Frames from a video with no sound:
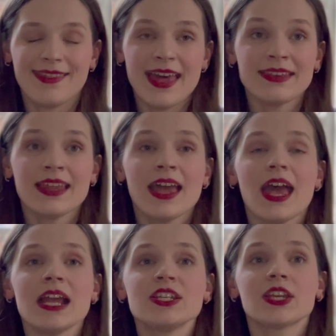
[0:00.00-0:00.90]
Then
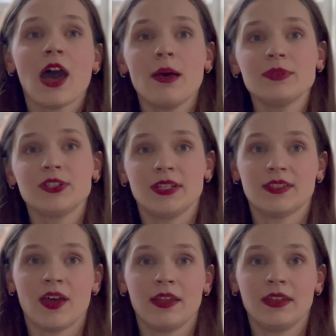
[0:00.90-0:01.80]
it comes to
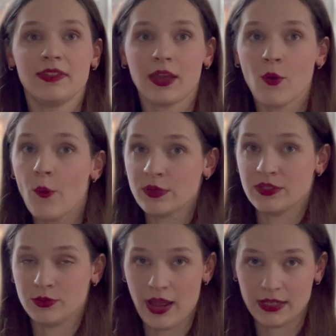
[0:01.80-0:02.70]
designing the course
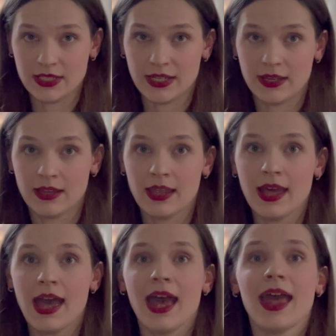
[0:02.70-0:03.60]
structure.
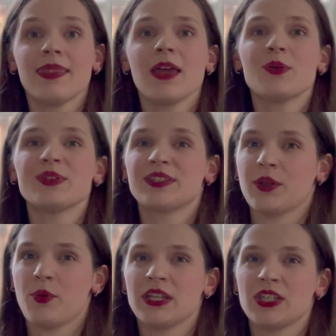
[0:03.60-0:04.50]
And there was the
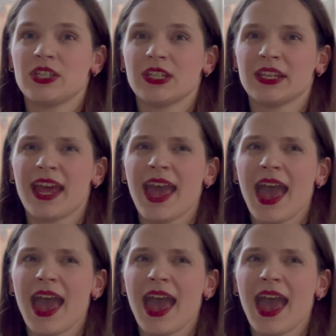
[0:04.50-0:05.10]
question,